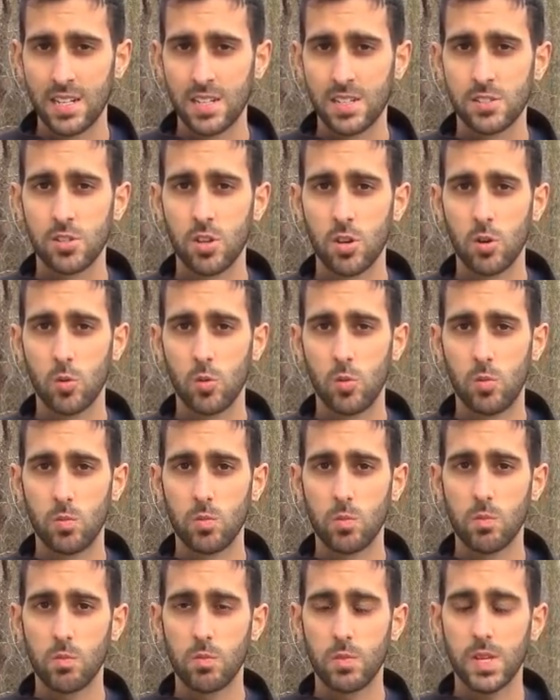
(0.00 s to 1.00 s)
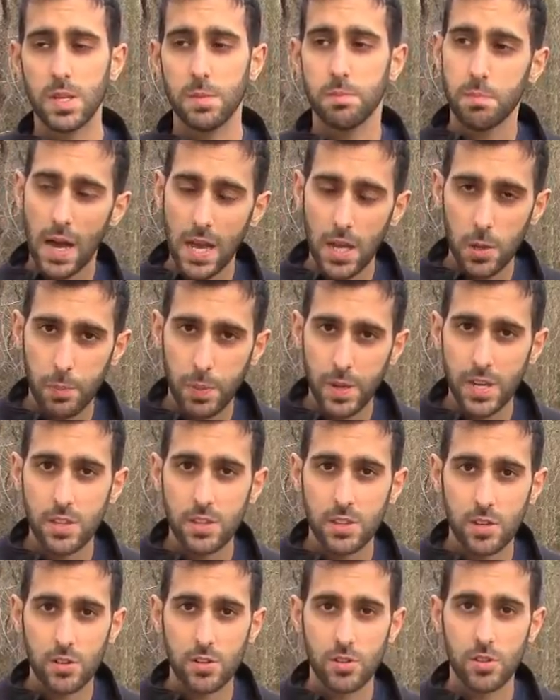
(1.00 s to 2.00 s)
So in my
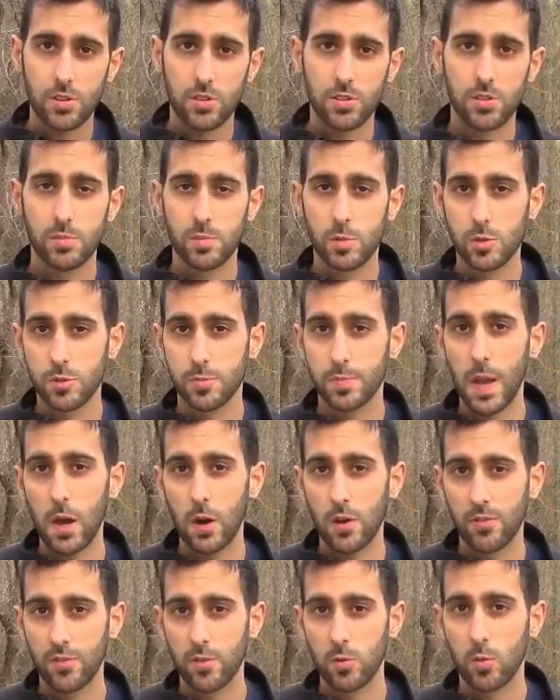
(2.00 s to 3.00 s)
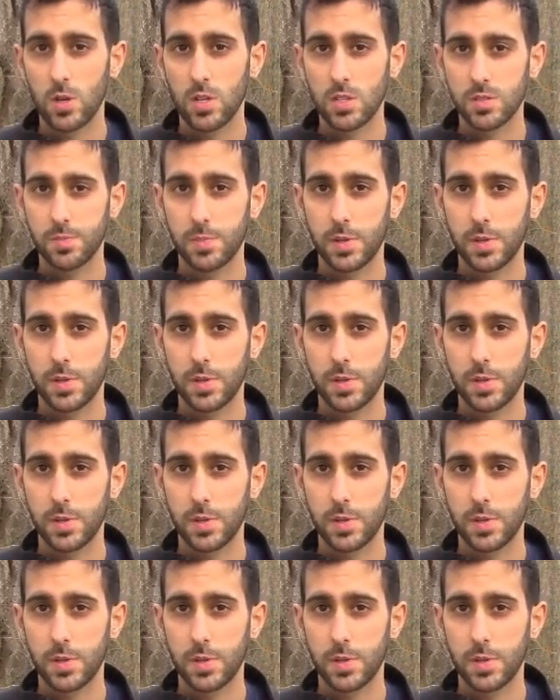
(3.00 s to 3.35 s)
opinion, they're, they're the most powerful ones,